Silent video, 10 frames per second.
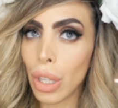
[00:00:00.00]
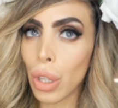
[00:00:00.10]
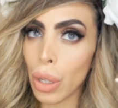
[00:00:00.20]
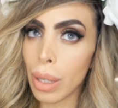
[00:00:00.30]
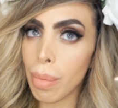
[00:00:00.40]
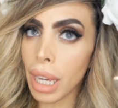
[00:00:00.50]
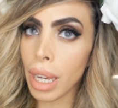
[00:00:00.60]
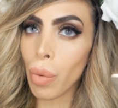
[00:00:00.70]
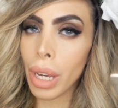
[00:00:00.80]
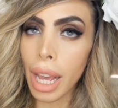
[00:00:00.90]
Excuse me,
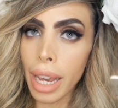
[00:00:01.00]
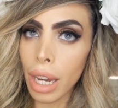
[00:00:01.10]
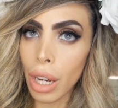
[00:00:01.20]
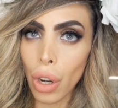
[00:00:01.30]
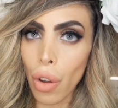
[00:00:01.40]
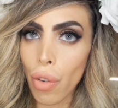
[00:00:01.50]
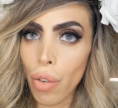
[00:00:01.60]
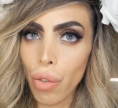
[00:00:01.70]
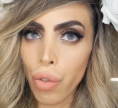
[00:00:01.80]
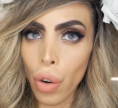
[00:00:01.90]
can we like
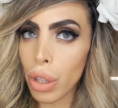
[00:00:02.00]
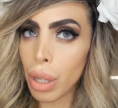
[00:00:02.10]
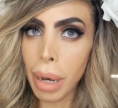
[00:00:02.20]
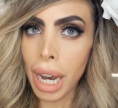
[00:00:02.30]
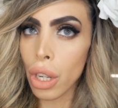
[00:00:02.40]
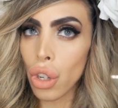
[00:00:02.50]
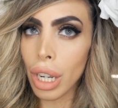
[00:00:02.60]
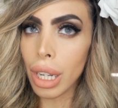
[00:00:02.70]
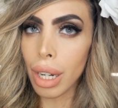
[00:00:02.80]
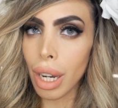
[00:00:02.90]
fold the
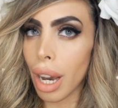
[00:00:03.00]
packaging?